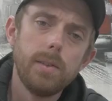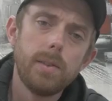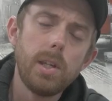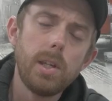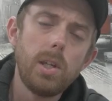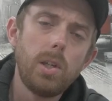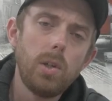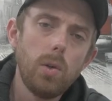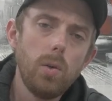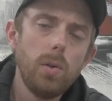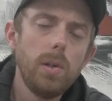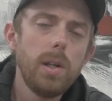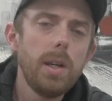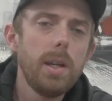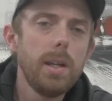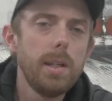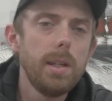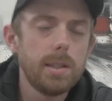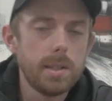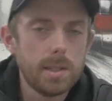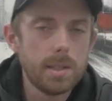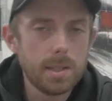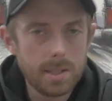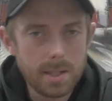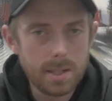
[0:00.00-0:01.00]
The unit
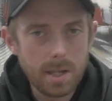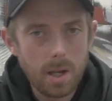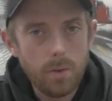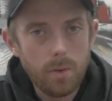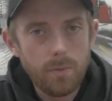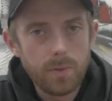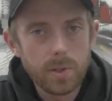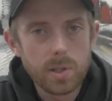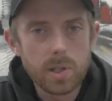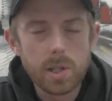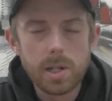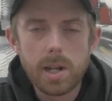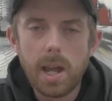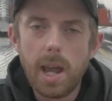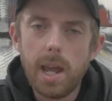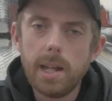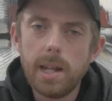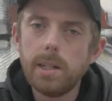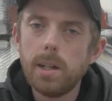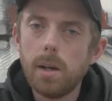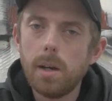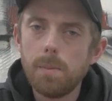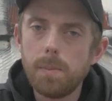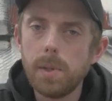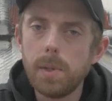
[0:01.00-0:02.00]
itself is going to
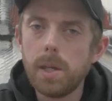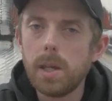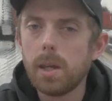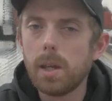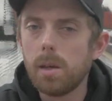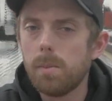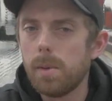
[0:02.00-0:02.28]
end up being